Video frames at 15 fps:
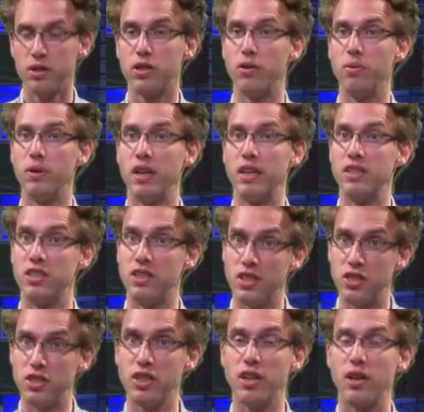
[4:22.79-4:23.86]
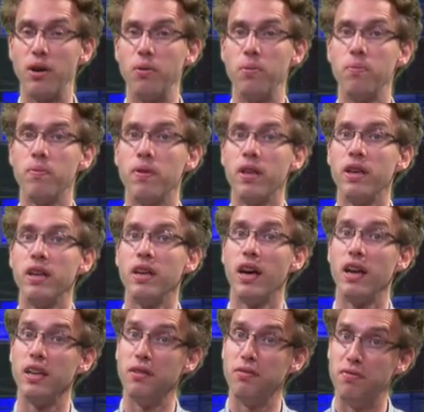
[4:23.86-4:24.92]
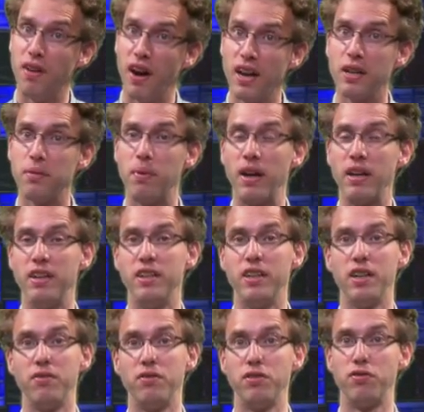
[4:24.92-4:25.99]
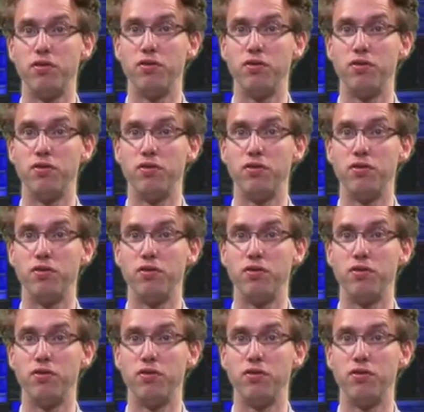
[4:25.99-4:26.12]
so we get z zero divided by the derivative